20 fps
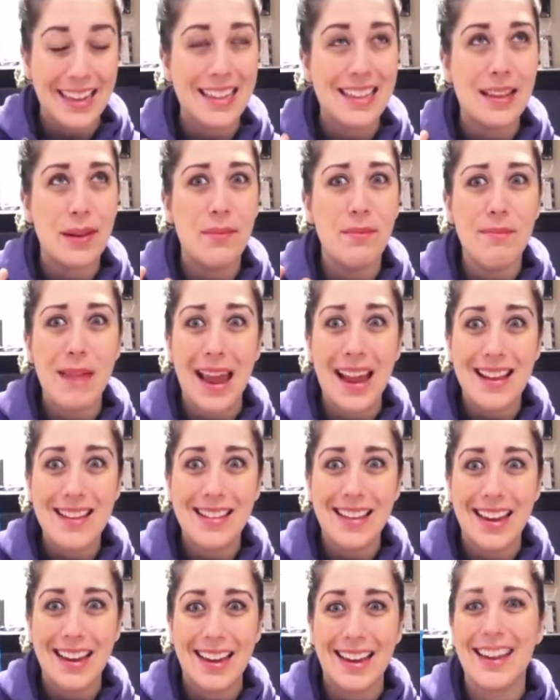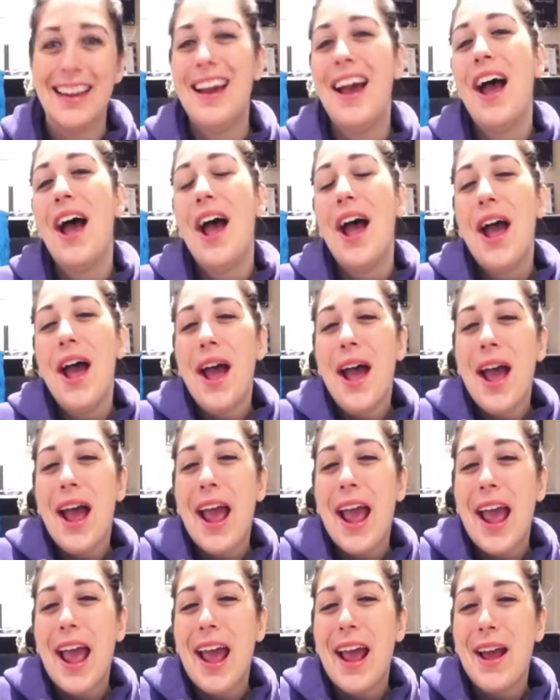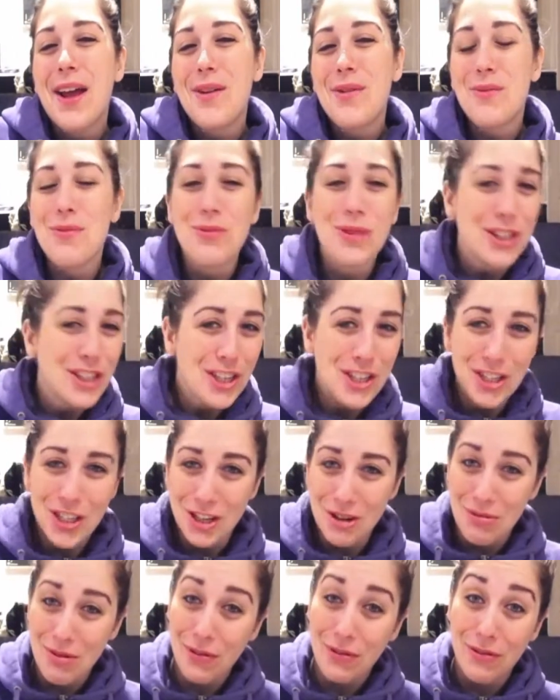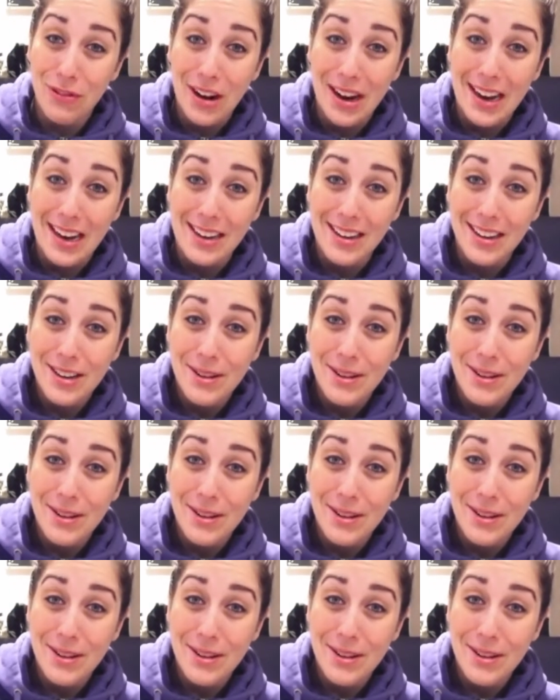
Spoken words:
It's amazing. We're just so afraid.